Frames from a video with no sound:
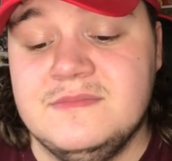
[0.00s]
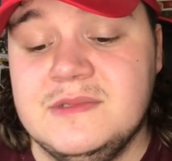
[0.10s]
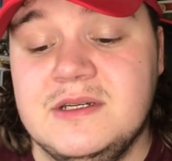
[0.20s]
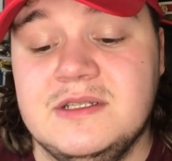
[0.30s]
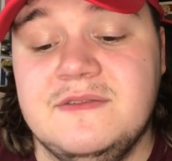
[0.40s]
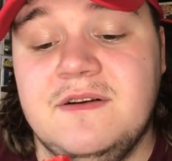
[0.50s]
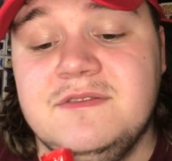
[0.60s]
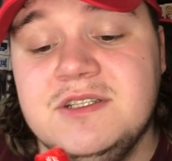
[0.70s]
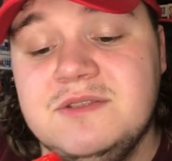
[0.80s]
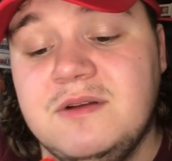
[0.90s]
Because if I've
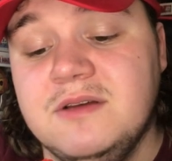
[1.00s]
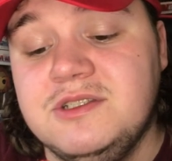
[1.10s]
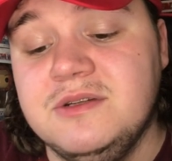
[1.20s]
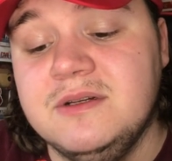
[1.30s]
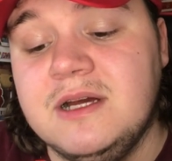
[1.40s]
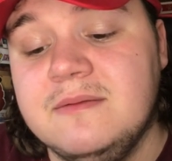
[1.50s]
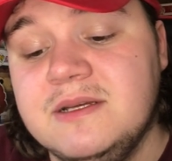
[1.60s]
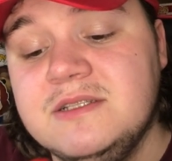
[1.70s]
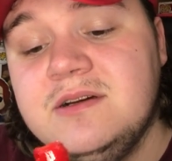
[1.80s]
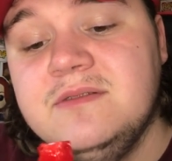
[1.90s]
just swallowed chewing gum,
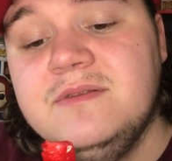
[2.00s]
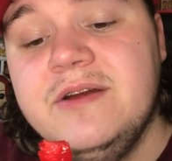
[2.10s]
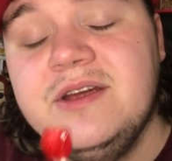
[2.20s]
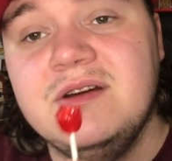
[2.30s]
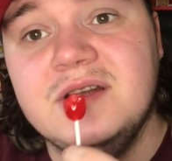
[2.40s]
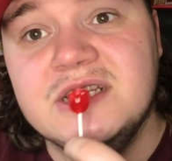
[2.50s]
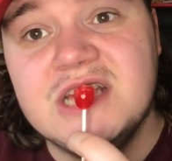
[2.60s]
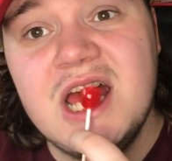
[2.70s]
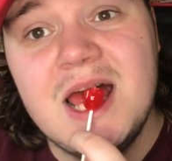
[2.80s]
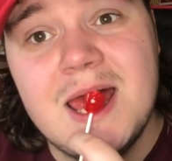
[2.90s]
that's not very good, is it?